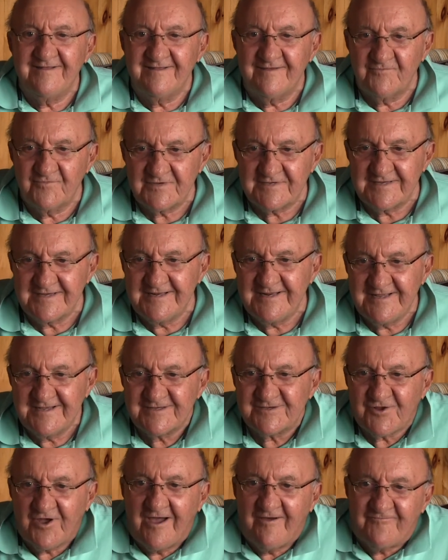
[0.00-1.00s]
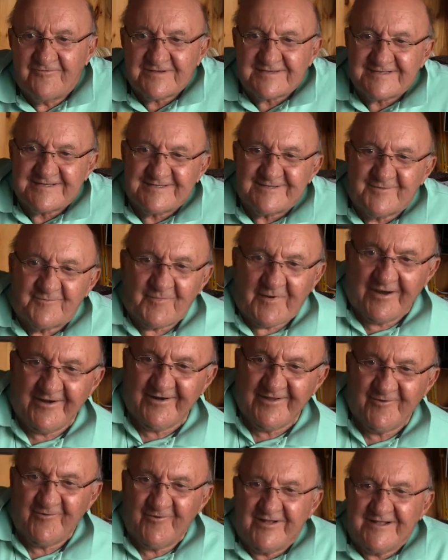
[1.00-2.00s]
It was in his office that the
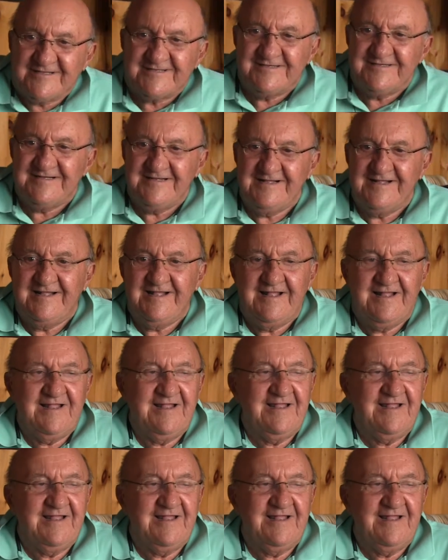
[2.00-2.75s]
party was. Okay.